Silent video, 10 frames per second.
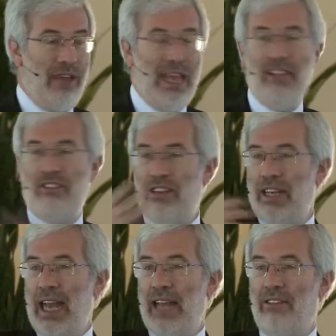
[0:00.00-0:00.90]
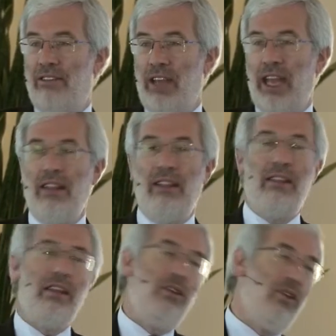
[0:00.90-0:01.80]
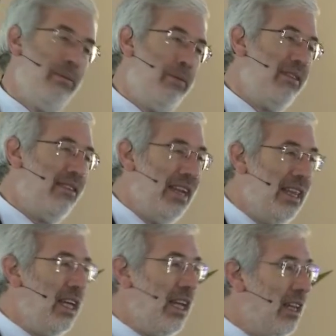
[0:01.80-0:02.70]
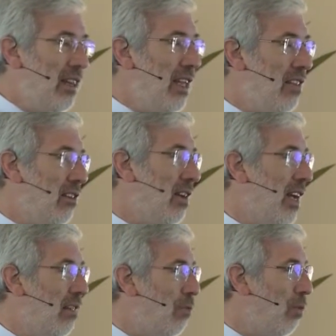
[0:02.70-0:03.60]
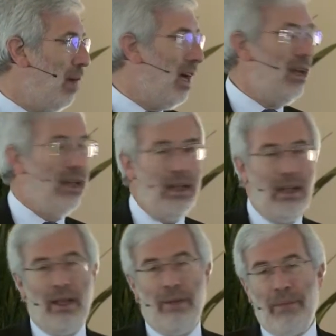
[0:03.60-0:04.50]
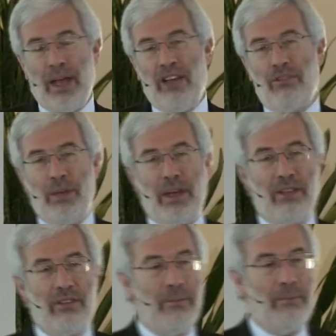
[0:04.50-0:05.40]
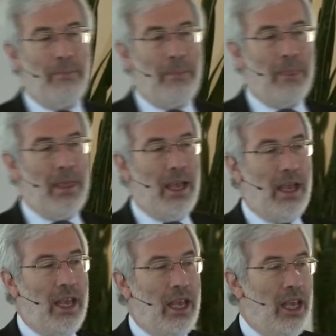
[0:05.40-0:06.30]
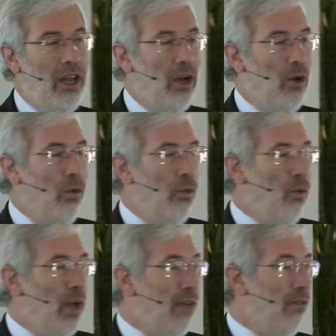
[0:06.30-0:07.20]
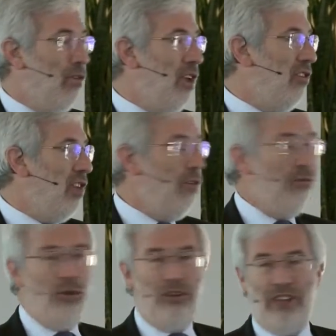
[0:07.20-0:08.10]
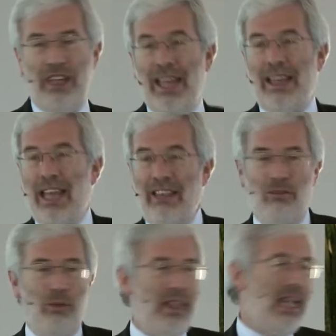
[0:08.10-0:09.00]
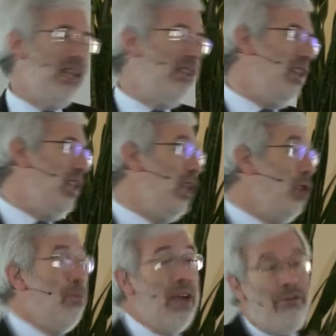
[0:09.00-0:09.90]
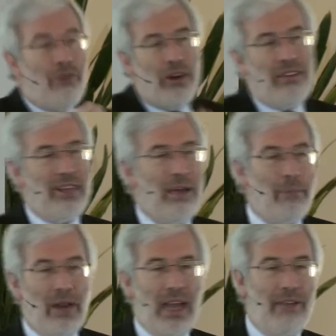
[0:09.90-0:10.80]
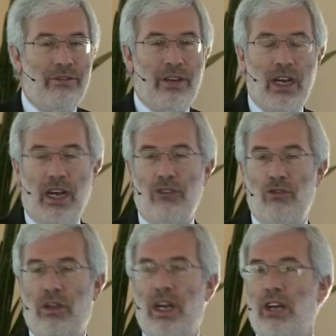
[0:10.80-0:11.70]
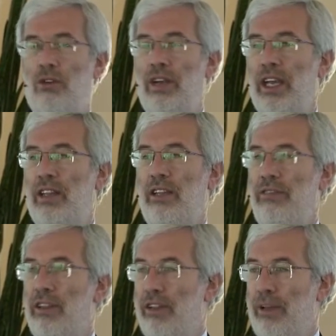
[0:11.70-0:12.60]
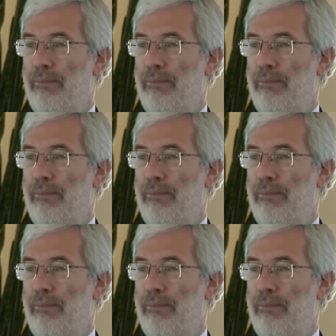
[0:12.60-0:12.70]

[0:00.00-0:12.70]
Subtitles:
Internet, and Europe is leading in the internet mobile aspects. we have 3G, 4G, and yes, with LTE, you may, for example, have car-to-car connectivity.